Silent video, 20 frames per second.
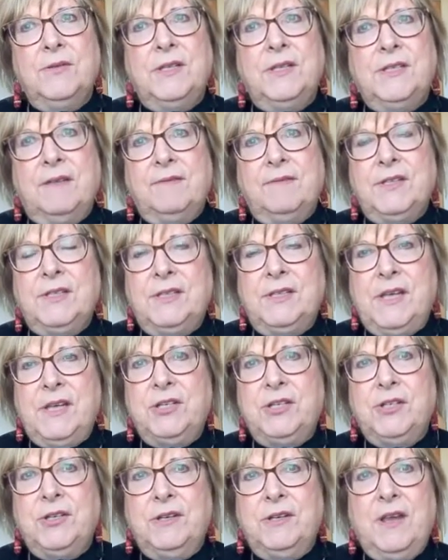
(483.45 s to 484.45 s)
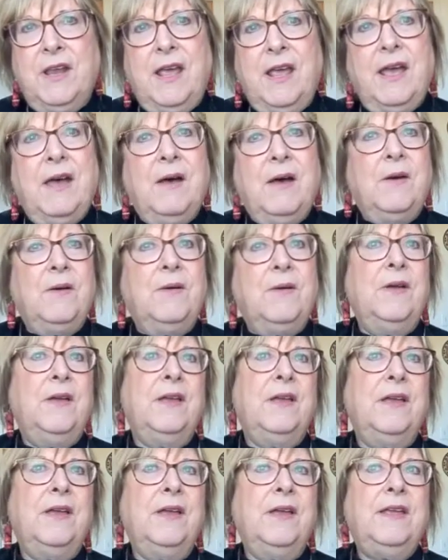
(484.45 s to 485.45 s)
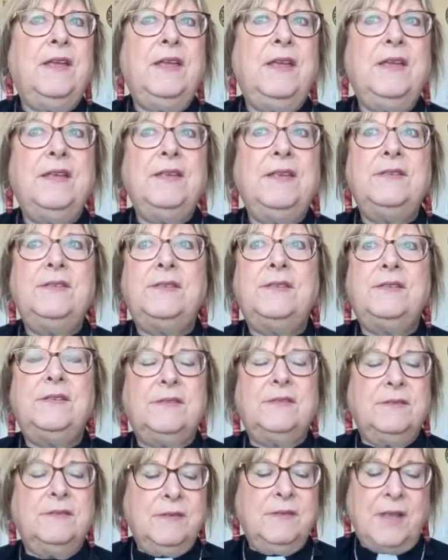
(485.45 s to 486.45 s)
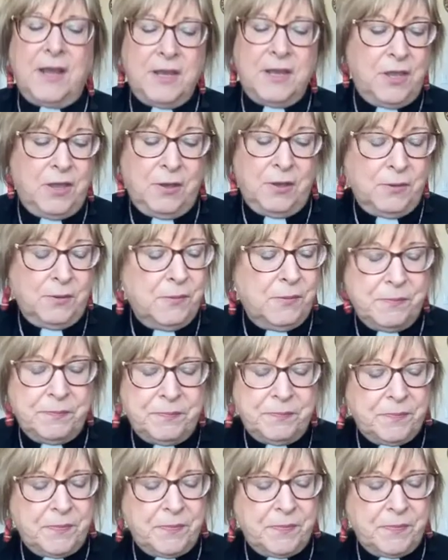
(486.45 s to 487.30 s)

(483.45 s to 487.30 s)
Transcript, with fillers: the devastation now is like you.